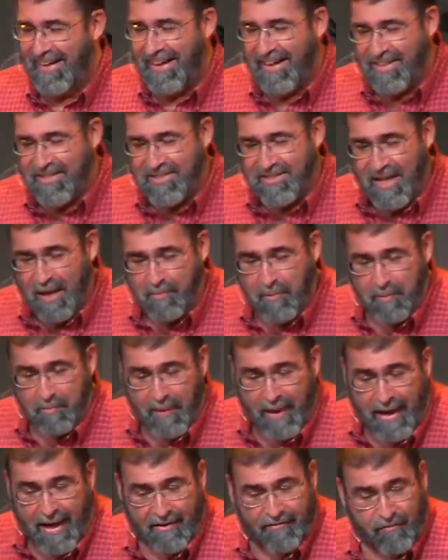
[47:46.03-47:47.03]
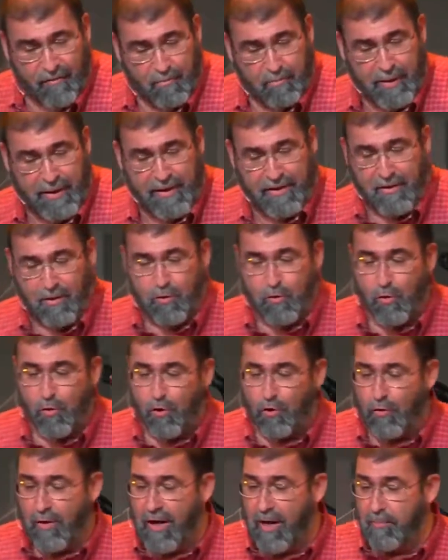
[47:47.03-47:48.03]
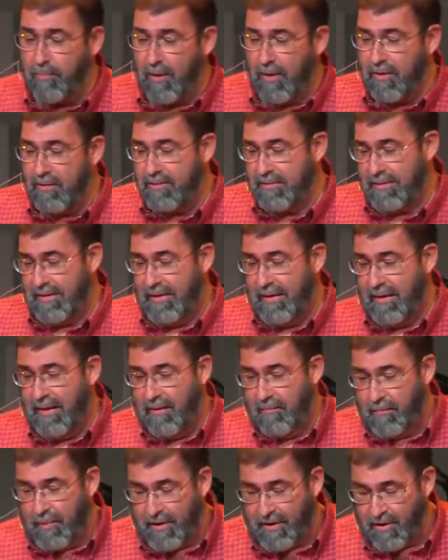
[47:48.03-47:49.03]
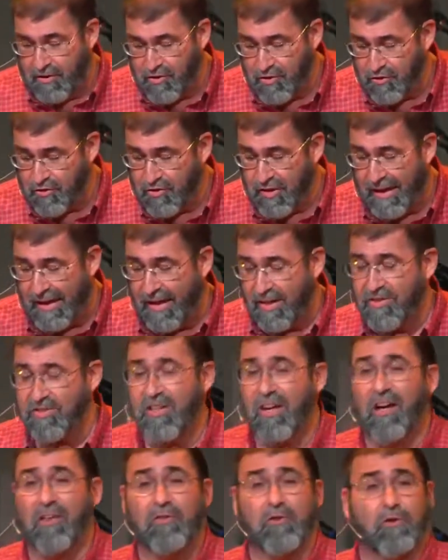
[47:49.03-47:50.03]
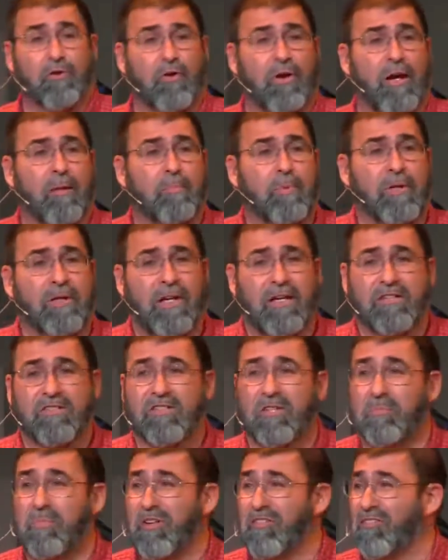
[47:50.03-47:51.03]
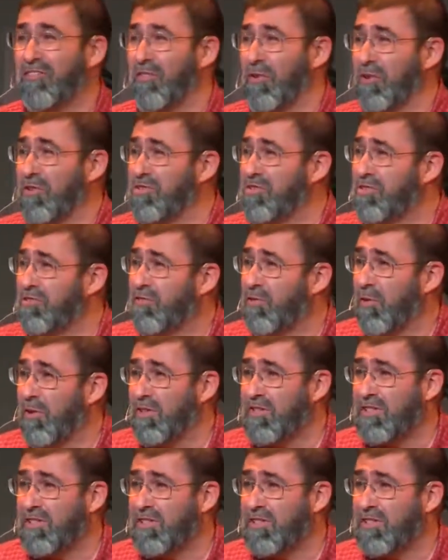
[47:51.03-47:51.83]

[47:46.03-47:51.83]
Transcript: It's stepping back from being the cool grandpa because your child's other grandpa needs to be first for a